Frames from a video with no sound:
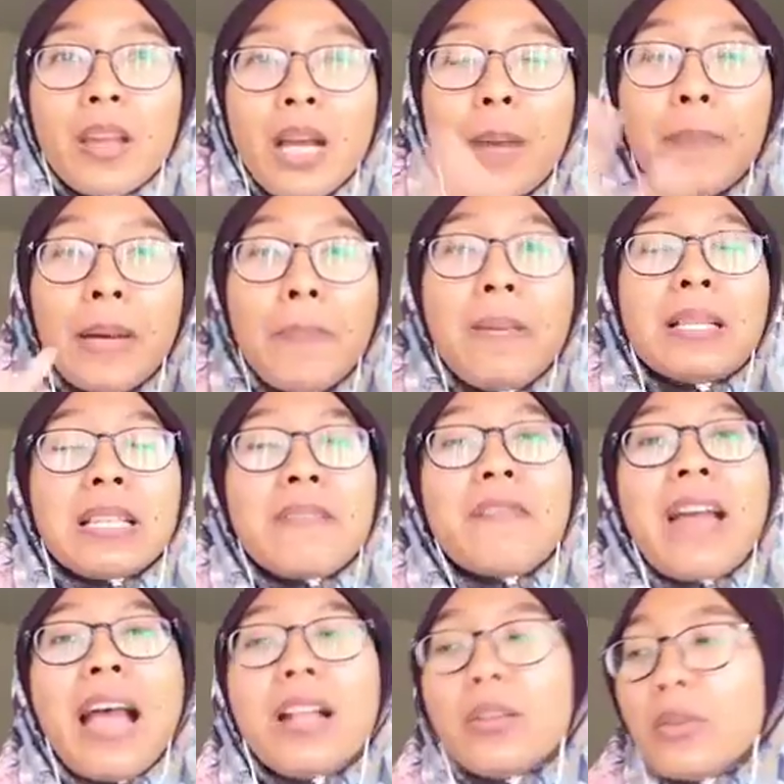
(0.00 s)
a purpose and
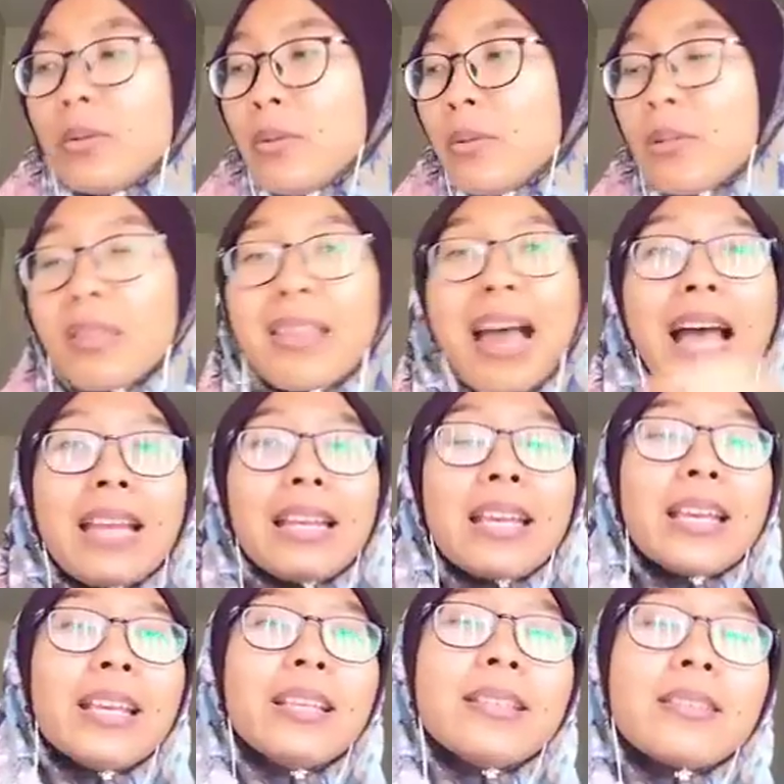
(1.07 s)
value that
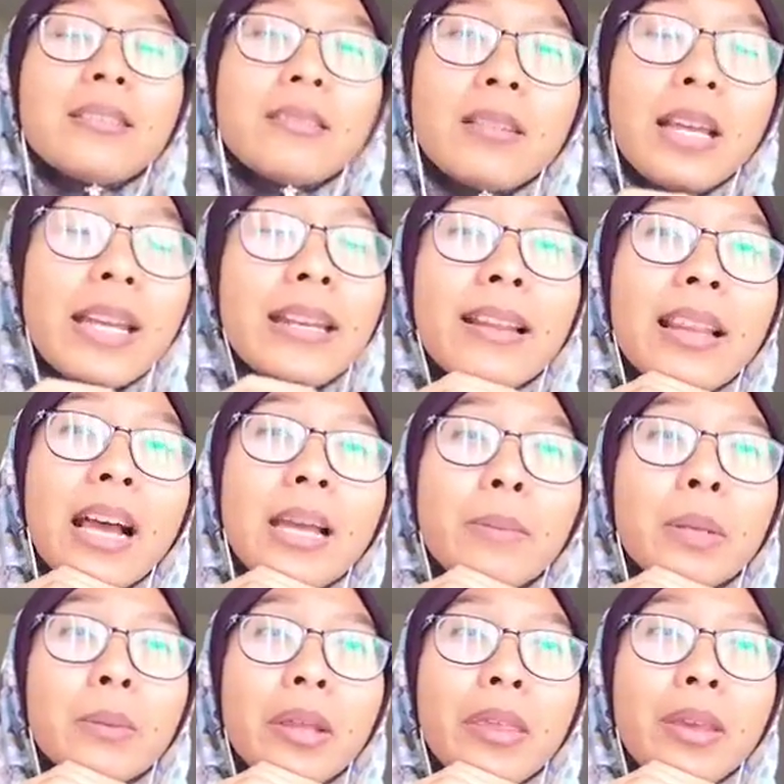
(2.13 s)
is in
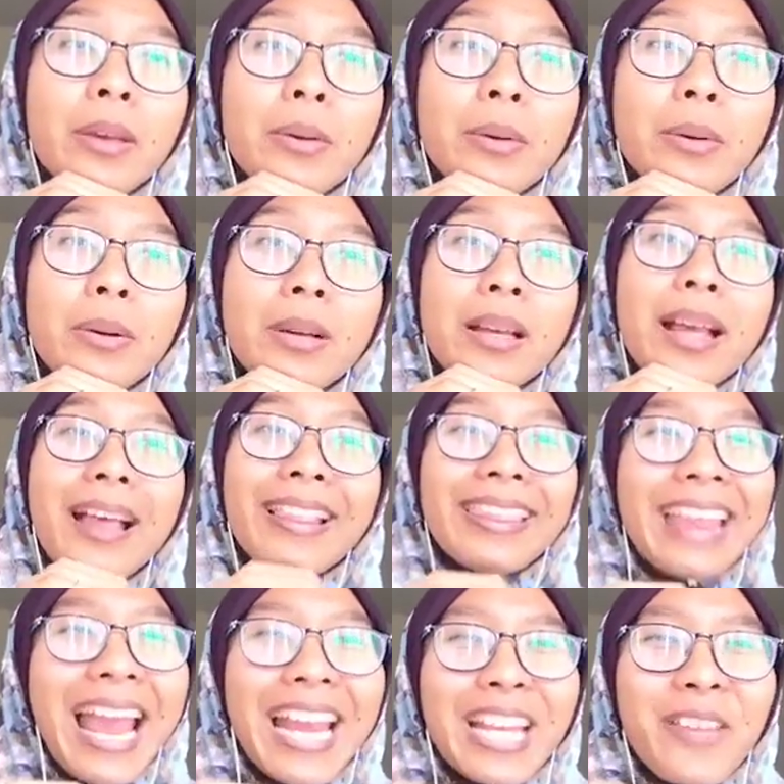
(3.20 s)
alignment with you.
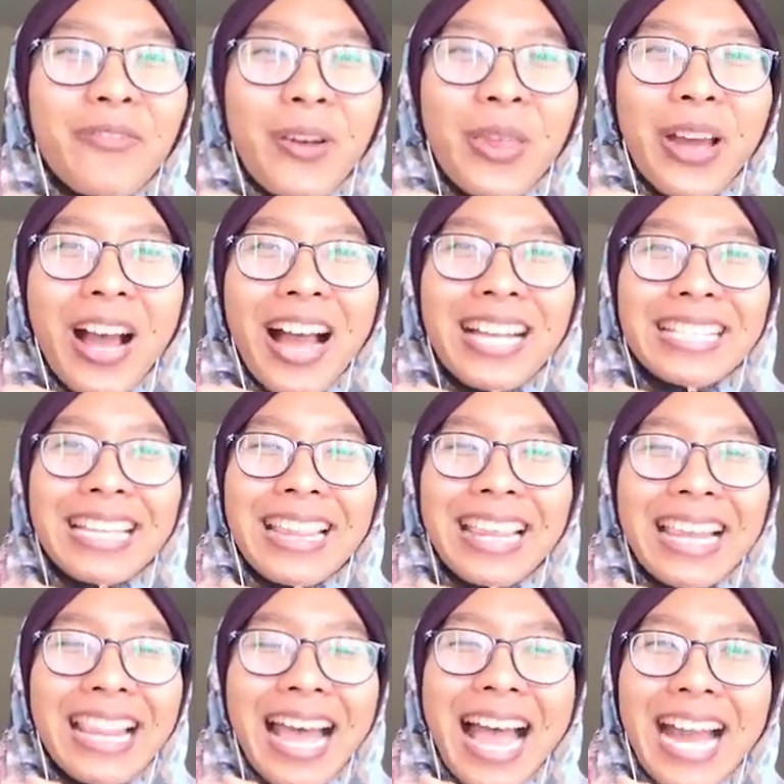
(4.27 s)
Thank you for the hearts and
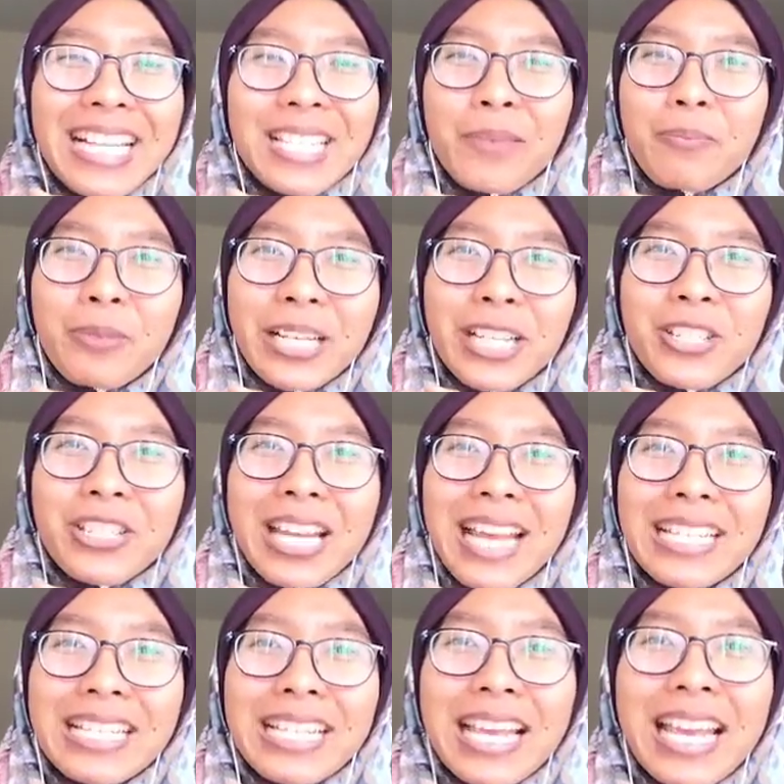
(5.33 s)
the
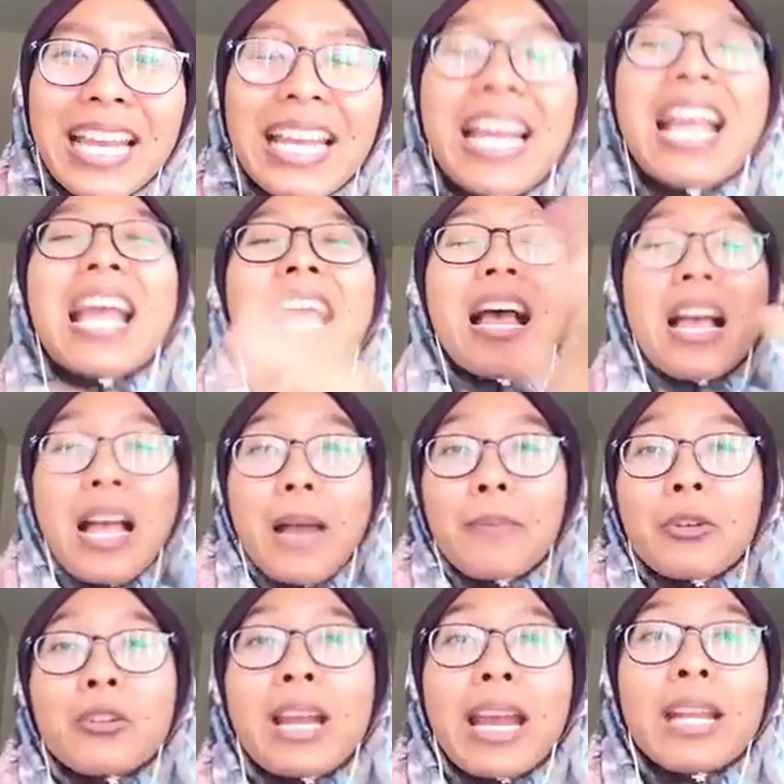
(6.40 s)
likes. Appreciate it.
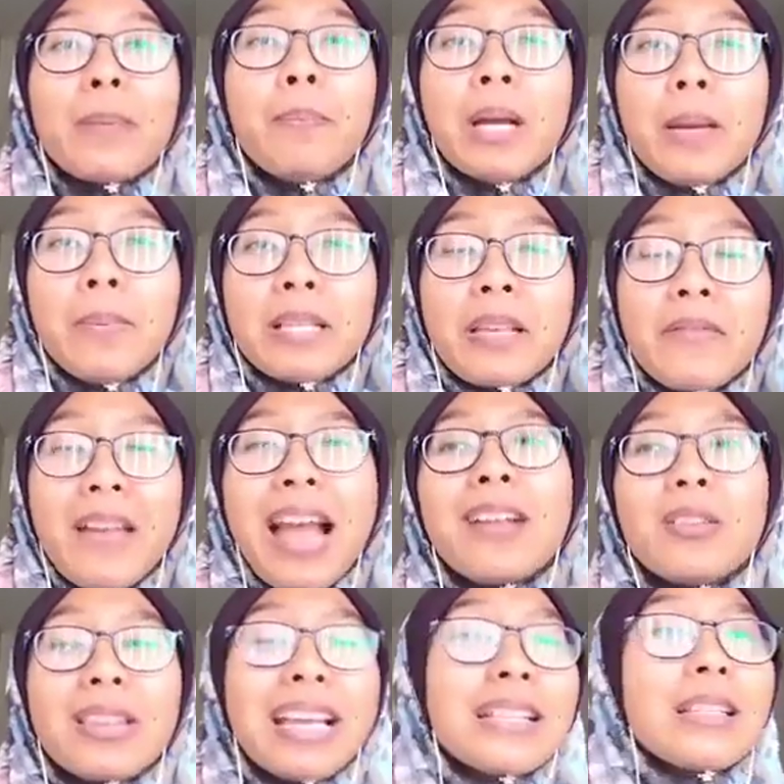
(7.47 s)
Create the purpose and
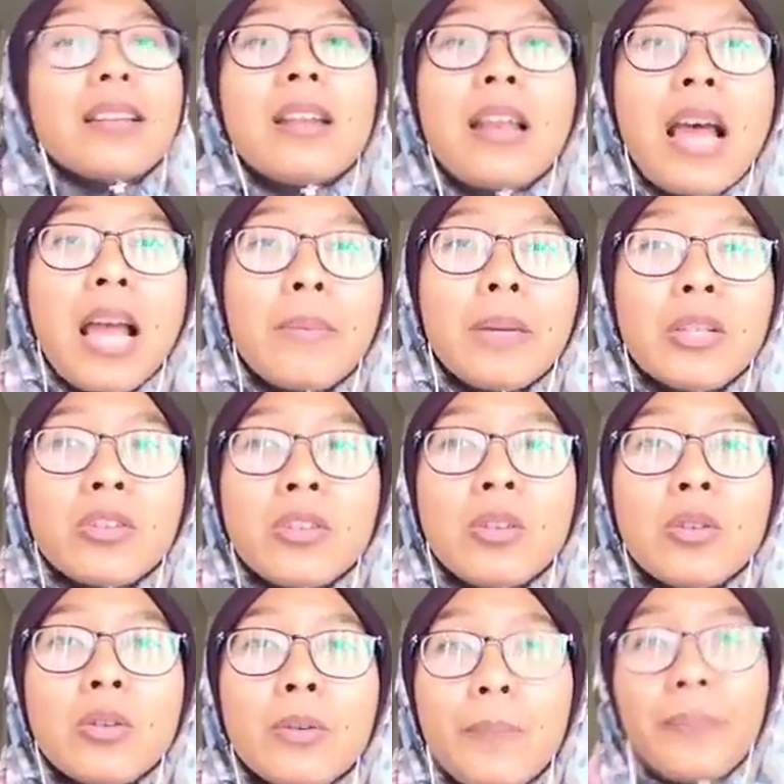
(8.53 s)
value that's in alignment to
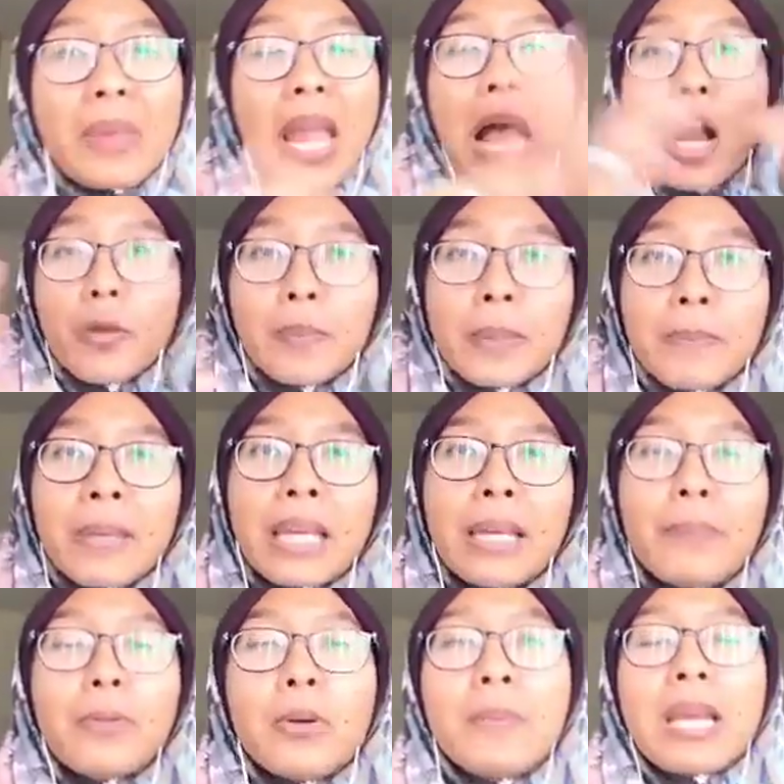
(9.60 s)
you. Helping
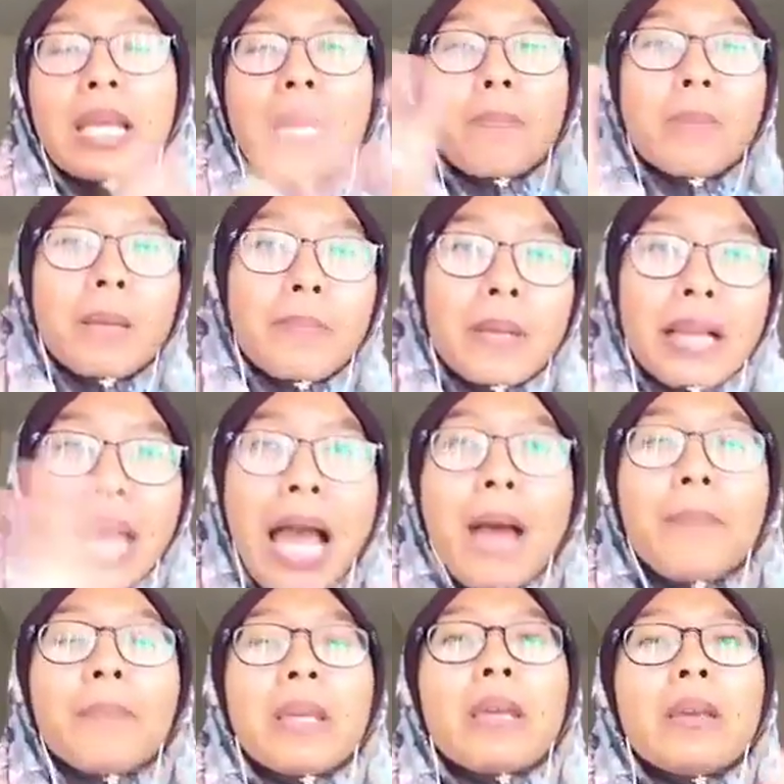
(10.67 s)
people, making people
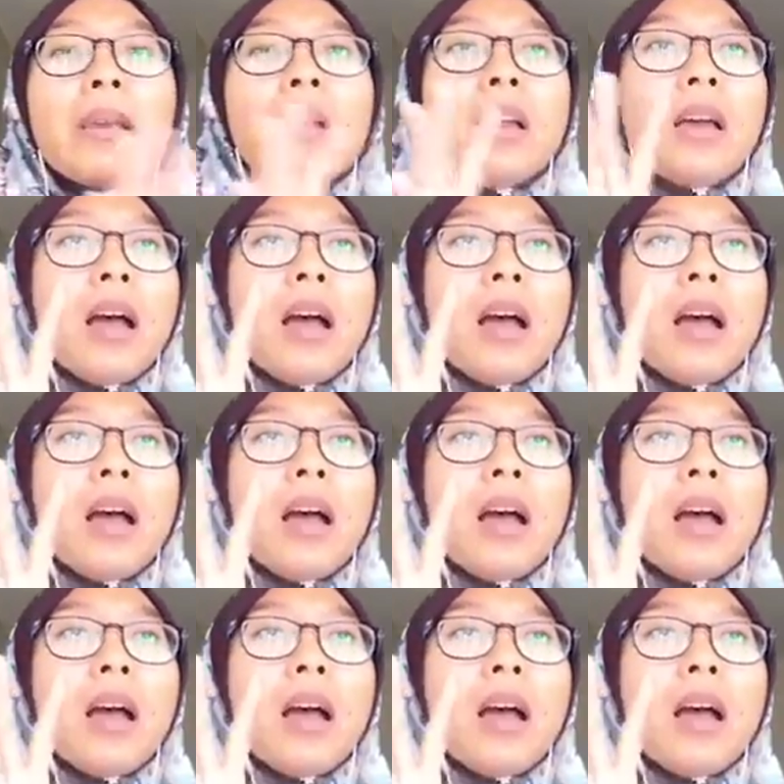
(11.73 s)
happy,